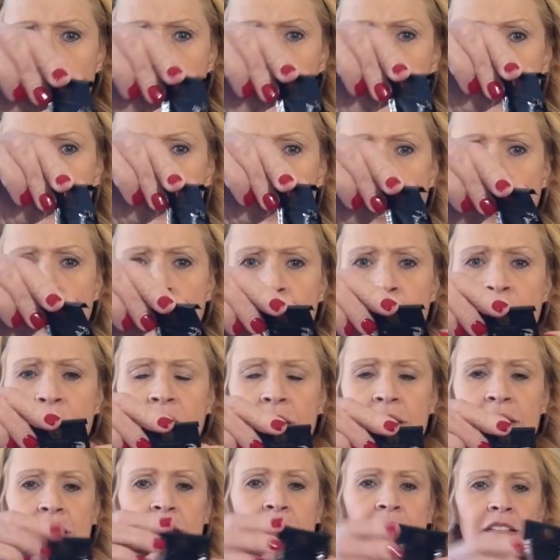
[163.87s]
love
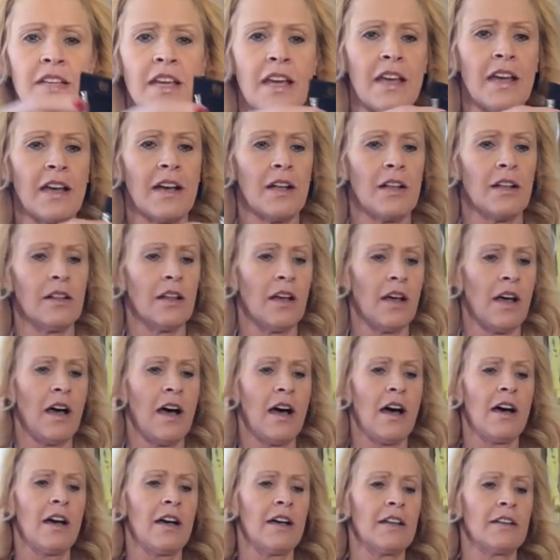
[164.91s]
the detail
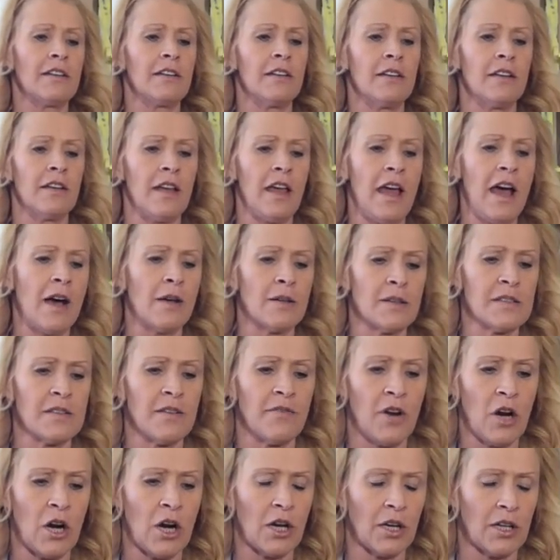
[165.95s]
on House
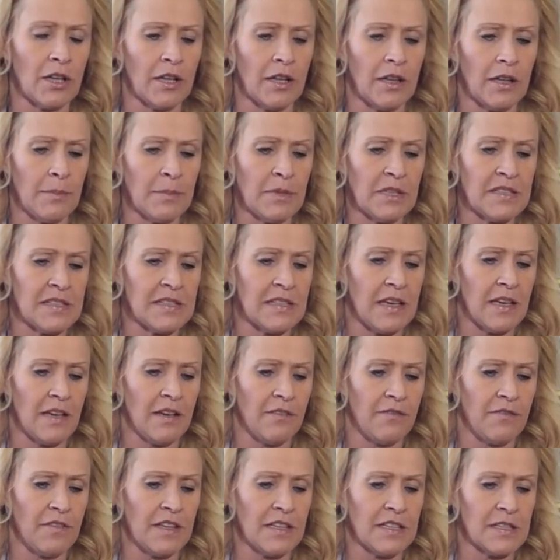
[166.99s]
of Harlow. Let me see
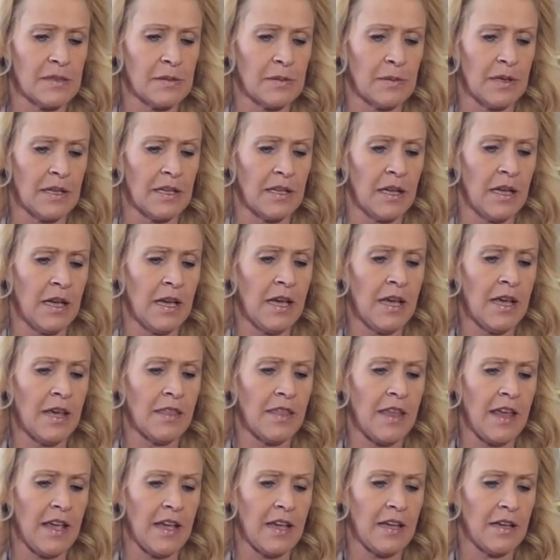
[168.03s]
if this one.
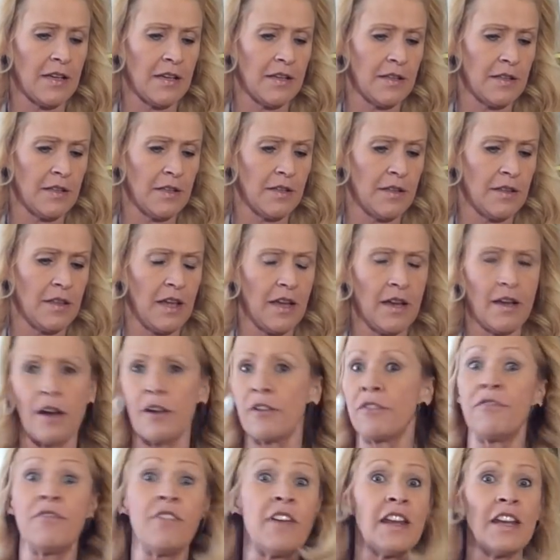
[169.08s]
They they
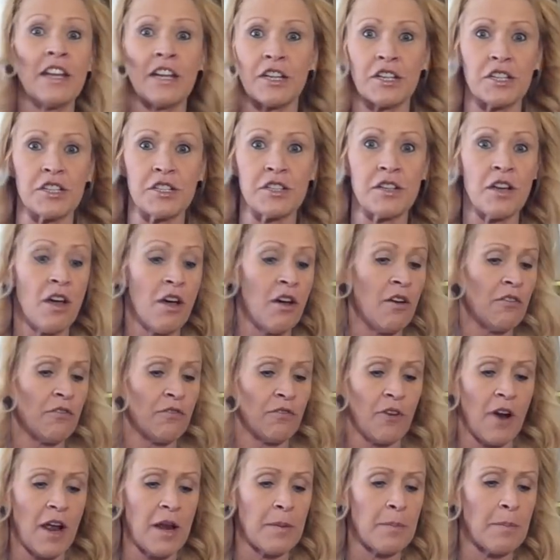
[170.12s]
are finished
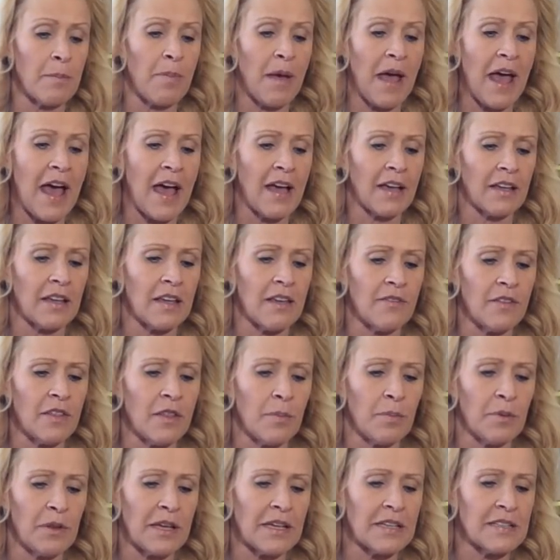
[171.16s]
front, back, even
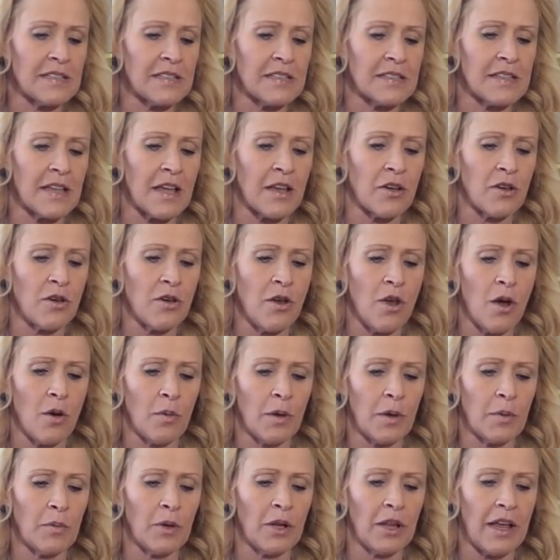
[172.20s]
the places that no
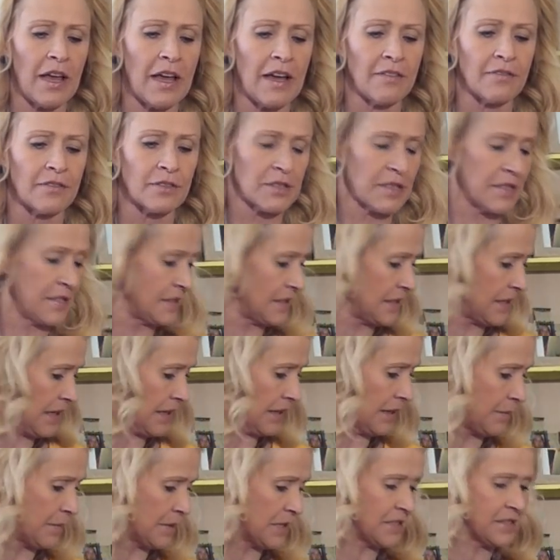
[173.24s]
one will ever see.
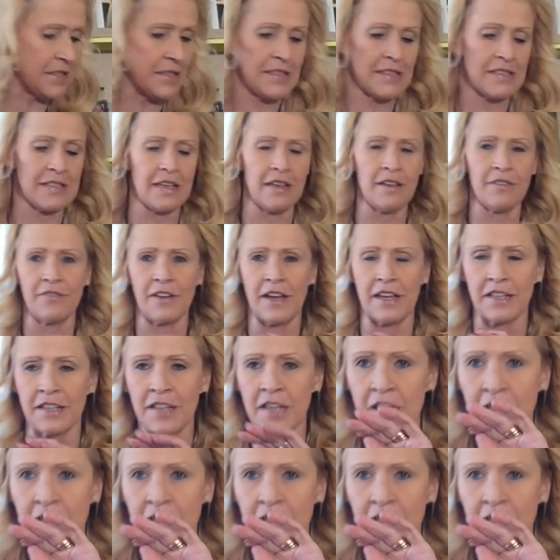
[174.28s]
Let me see if I